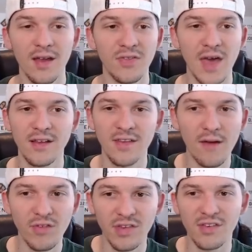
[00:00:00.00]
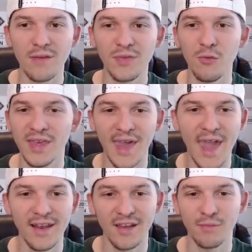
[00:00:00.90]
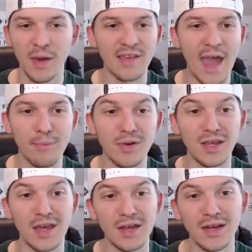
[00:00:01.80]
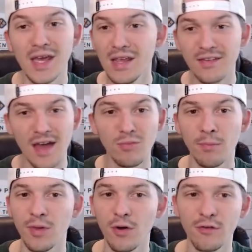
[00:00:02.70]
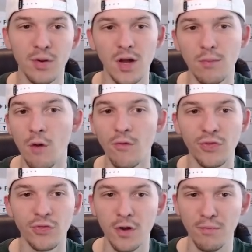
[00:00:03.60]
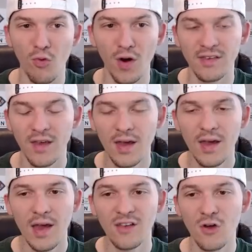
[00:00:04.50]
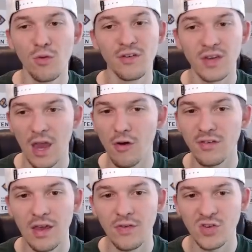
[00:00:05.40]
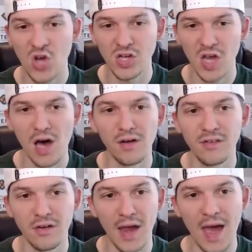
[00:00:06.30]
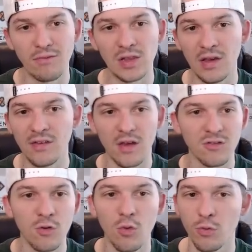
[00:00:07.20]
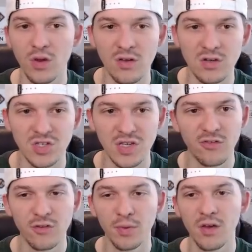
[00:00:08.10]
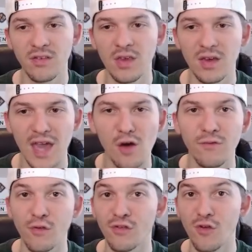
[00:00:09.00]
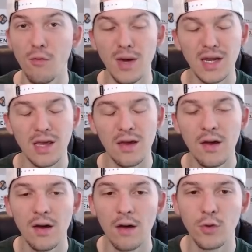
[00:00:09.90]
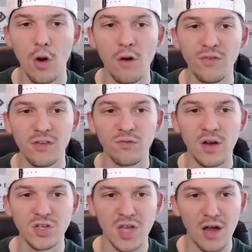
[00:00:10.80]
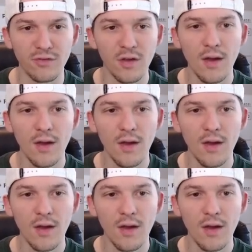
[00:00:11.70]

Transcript: That is obviously something we can't expect to happen again. Anytime the Bills put up over 30 points, it's almost a guarantee that Josh Allen is going to have at least like 2 or 3 touchdowns, just because he accounts for so many of their offensive touchdowns.